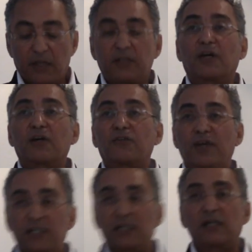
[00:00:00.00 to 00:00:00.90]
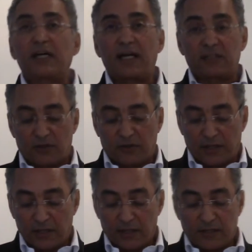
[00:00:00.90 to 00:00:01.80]
The critical
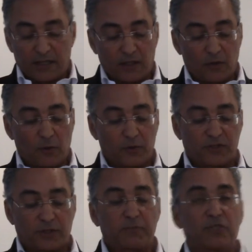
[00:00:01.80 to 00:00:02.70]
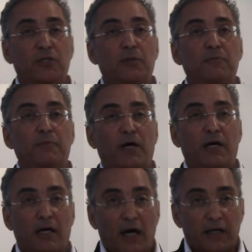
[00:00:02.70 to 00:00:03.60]
category that they all subsumed
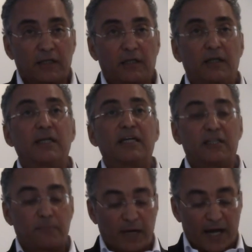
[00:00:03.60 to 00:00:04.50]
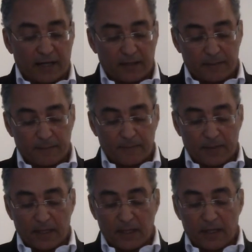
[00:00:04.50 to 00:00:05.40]
under is black.
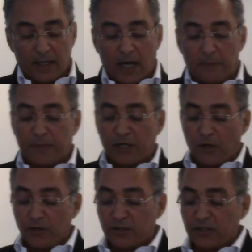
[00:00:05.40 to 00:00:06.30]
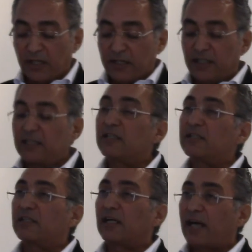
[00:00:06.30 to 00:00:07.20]
And because this
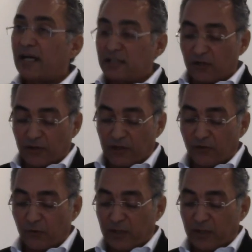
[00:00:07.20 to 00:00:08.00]
is the category through